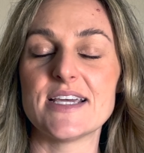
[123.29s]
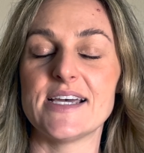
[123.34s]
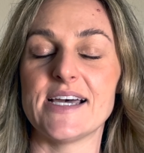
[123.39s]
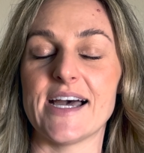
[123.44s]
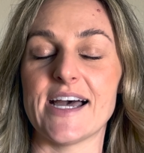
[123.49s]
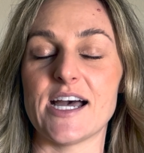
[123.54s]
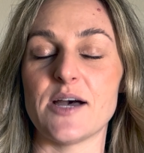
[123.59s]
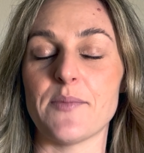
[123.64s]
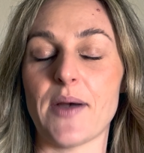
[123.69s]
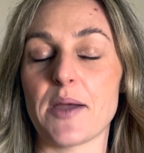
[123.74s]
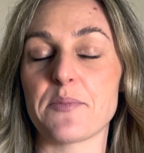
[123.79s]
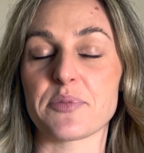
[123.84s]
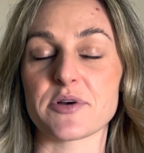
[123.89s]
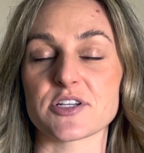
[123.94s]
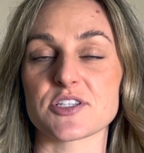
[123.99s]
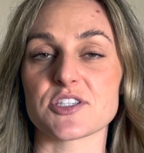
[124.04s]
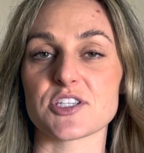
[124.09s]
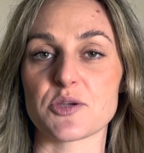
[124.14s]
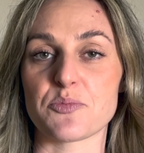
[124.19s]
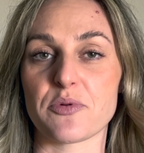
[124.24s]
I
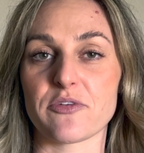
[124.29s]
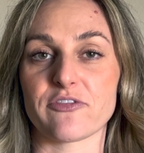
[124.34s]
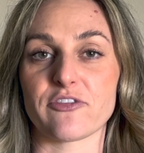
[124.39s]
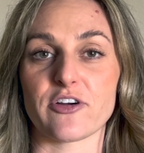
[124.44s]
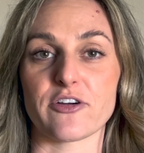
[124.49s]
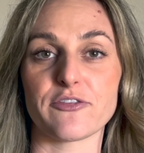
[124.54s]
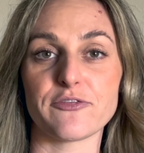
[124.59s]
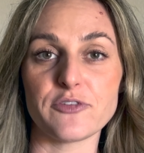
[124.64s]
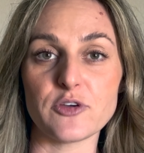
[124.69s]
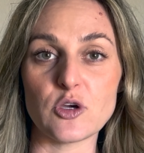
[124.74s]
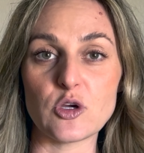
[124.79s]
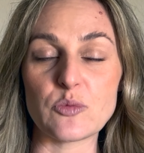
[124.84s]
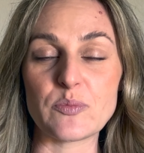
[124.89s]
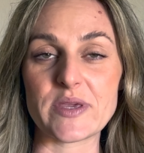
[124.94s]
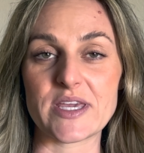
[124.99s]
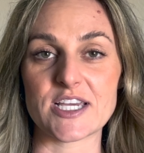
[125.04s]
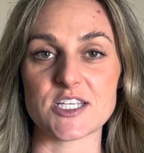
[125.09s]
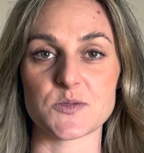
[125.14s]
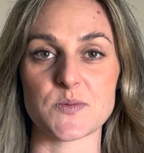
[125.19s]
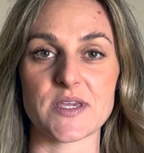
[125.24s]
personally prefer food
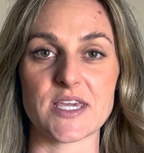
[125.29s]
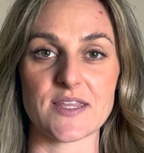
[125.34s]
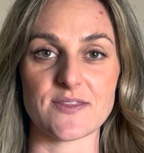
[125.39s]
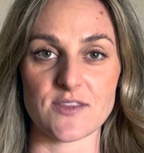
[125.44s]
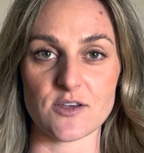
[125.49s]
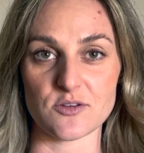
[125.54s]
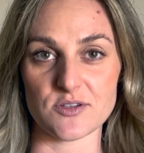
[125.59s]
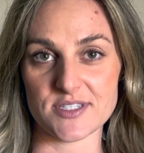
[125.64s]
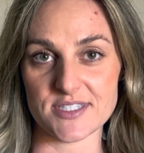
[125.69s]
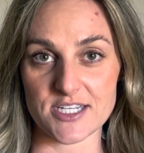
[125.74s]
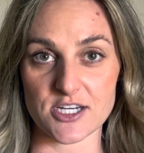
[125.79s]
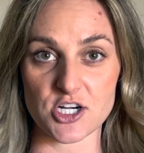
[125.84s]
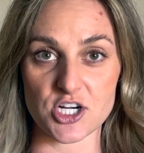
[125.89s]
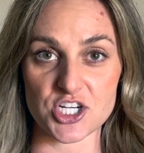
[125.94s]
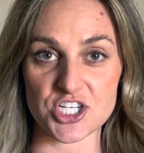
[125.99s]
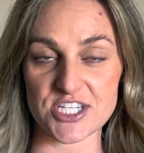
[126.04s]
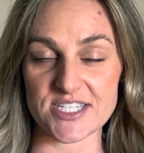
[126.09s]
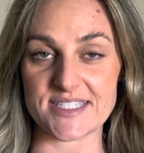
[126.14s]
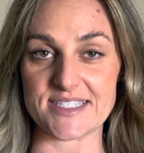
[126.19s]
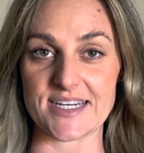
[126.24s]
because we get those
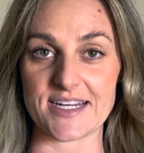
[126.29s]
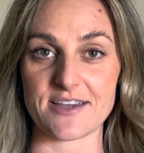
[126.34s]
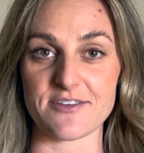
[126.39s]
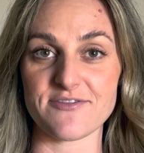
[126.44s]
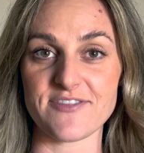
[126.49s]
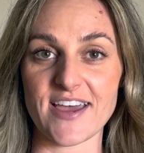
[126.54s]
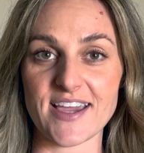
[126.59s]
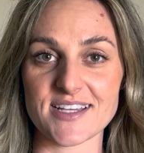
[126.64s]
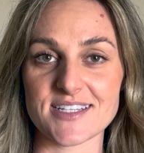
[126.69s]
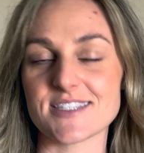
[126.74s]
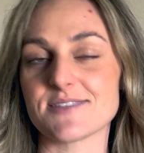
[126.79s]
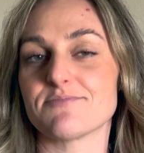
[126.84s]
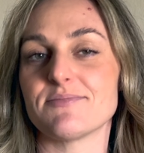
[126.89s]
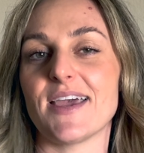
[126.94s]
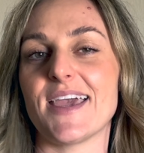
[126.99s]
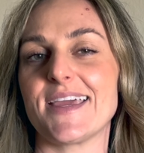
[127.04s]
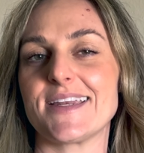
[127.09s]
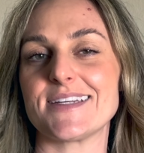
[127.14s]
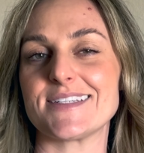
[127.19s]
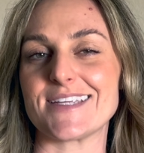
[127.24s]
synergistic effects
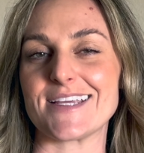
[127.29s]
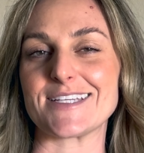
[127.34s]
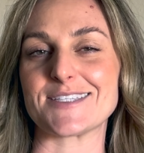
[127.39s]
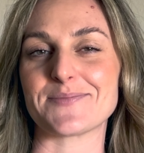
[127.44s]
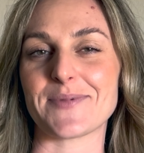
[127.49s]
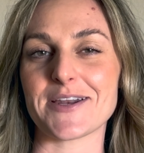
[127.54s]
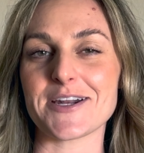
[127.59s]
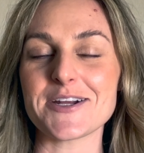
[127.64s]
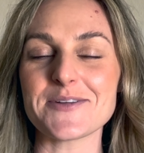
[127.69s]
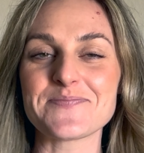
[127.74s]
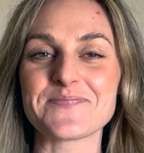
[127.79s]
and it tastes better.